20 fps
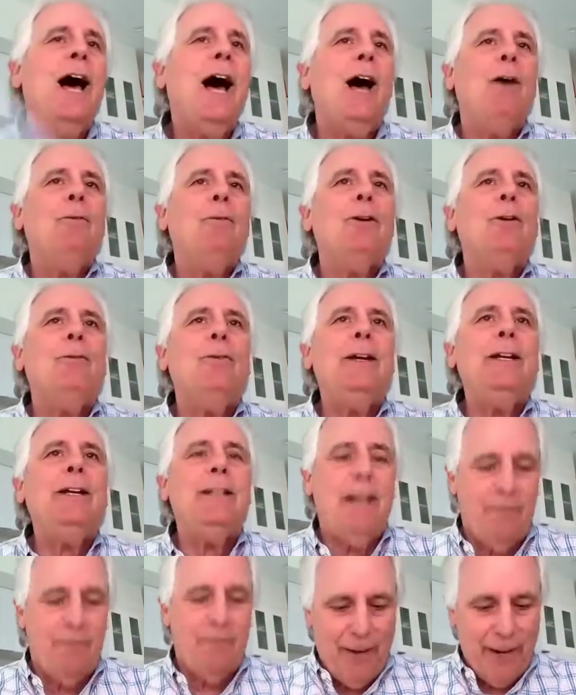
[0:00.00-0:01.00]
I want to
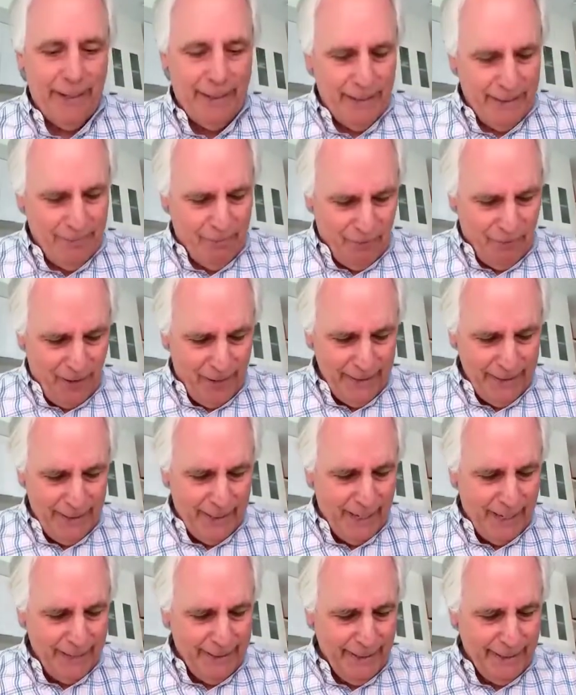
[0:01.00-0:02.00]
read, if I can find
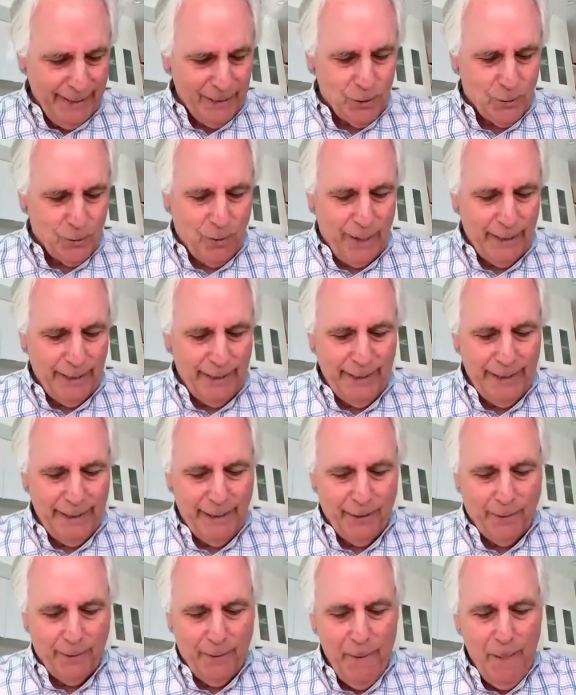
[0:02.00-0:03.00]
it, I think it's right
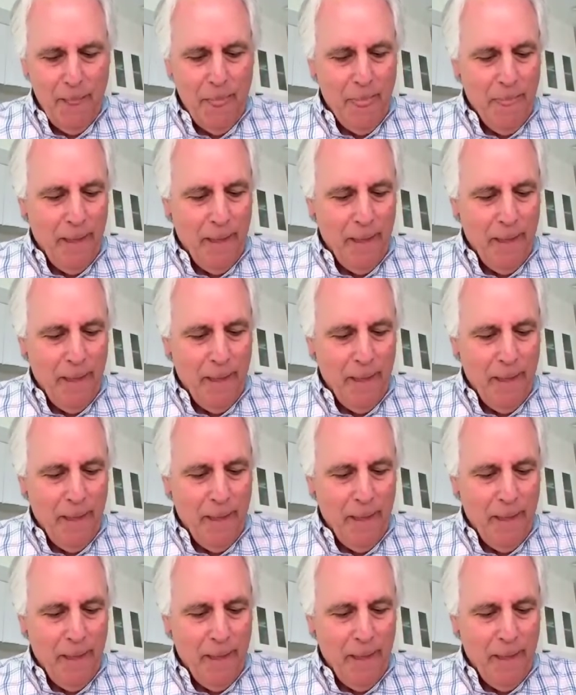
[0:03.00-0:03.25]
here.